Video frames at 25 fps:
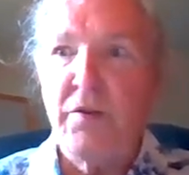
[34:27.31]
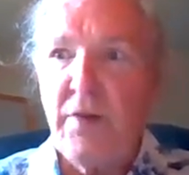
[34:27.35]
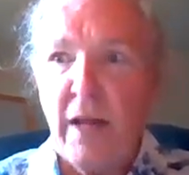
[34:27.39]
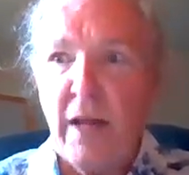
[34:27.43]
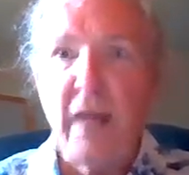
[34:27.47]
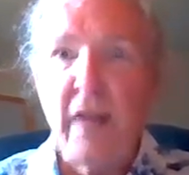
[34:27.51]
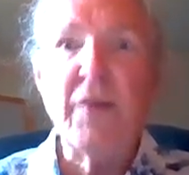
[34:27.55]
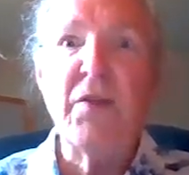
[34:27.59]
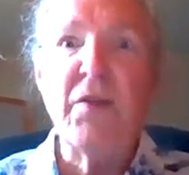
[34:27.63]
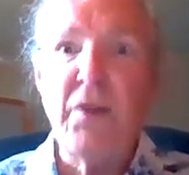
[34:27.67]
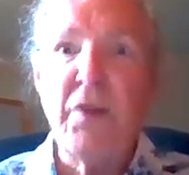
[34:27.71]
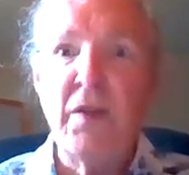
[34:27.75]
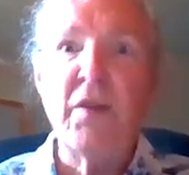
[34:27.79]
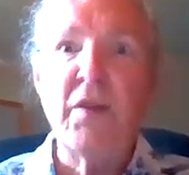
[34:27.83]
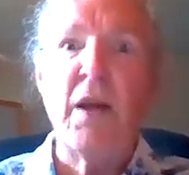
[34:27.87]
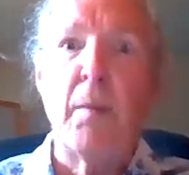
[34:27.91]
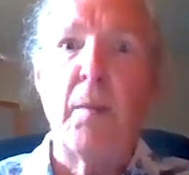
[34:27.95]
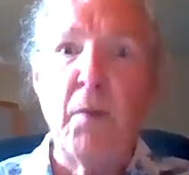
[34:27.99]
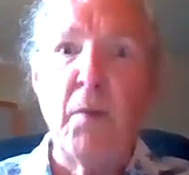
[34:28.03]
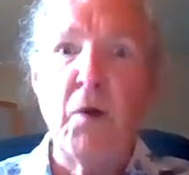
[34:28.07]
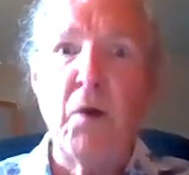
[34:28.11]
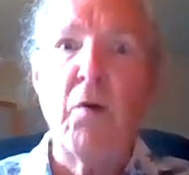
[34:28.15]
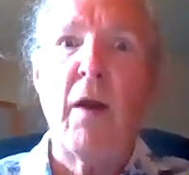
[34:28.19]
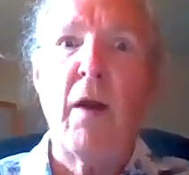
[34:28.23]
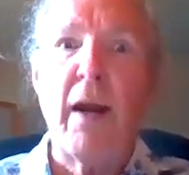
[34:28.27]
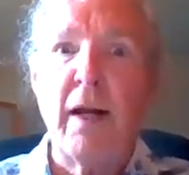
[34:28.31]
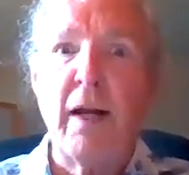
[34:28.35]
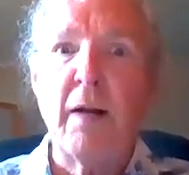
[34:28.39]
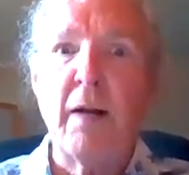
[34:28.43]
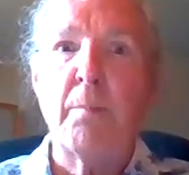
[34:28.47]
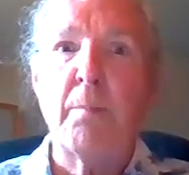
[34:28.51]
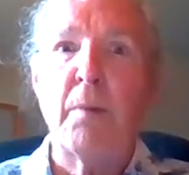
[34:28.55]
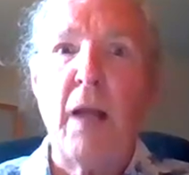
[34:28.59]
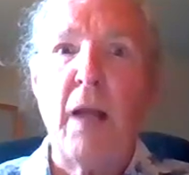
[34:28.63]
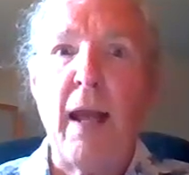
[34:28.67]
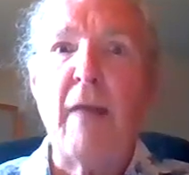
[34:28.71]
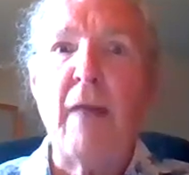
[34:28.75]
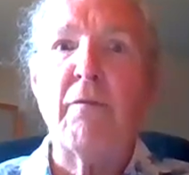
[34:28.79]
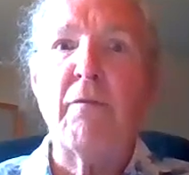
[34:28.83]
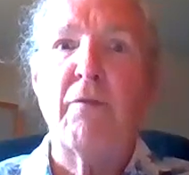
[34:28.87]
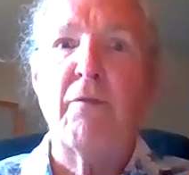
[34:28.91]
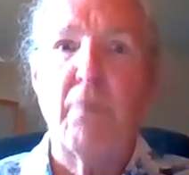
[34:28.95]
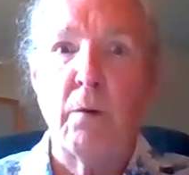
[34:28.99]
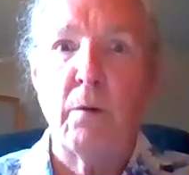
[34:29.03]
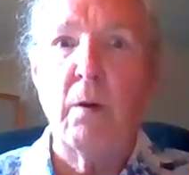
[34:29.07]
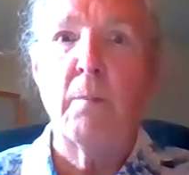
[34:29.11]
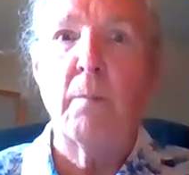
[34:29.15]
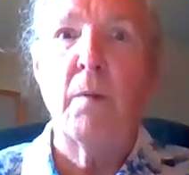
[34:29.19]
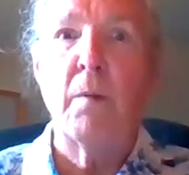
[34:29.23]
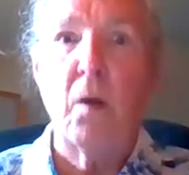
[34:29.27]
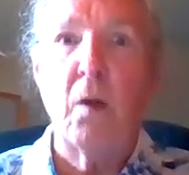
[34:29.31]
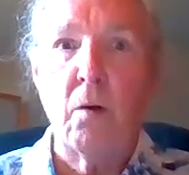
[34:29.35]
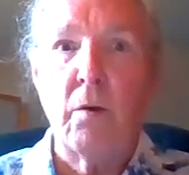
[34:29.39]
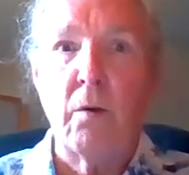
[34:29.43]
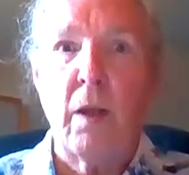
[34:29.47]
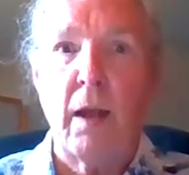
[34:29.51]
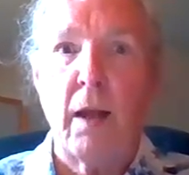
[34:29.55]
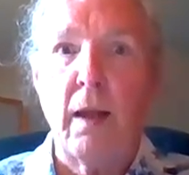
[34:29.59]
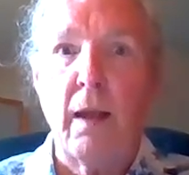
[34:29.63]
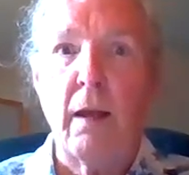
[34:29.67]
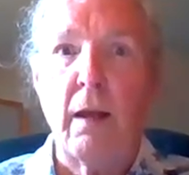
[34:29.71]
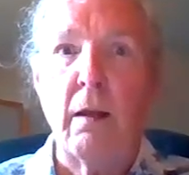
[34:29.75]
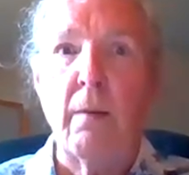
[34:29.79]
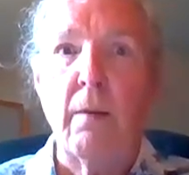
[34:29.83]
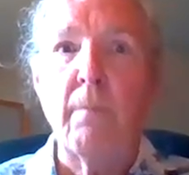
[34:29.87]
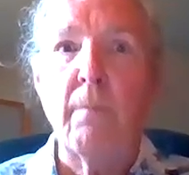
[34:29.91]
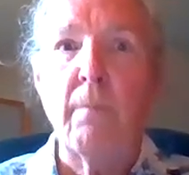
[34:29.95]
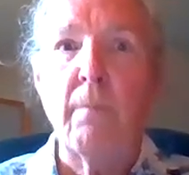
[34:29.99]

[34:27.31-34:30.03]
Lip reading: That's the Democratic platform, okay?